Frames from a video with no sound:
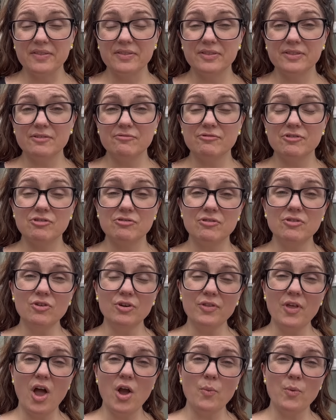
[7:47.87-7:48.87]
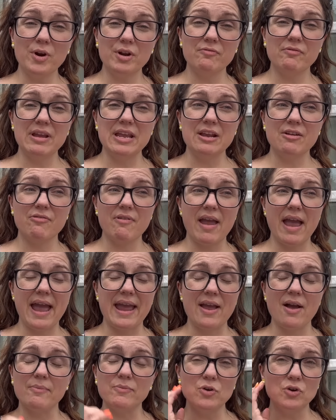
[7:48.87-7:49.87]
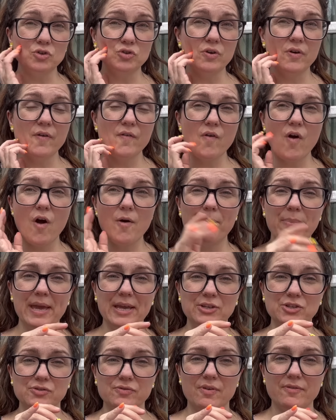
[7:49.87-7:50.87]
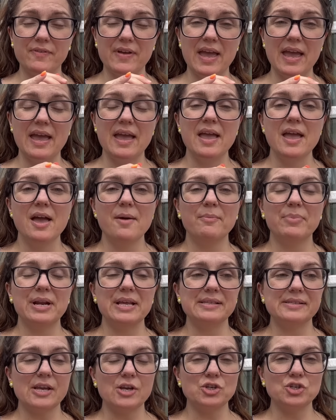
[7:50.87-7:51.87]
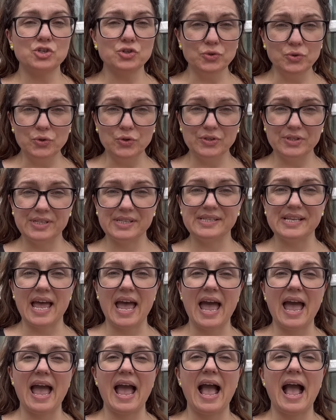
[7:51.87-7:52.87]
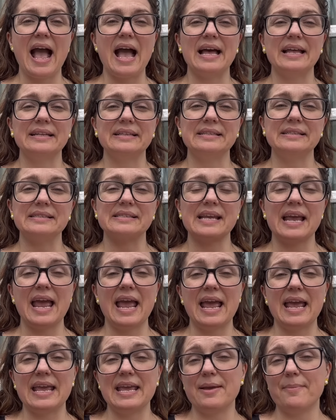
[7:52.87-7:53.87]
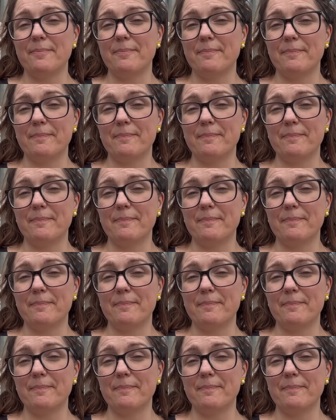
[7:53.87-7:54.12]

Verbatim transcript: the look that I want to recreate, I'm not sure I've got a picture of it, but it's a short set and a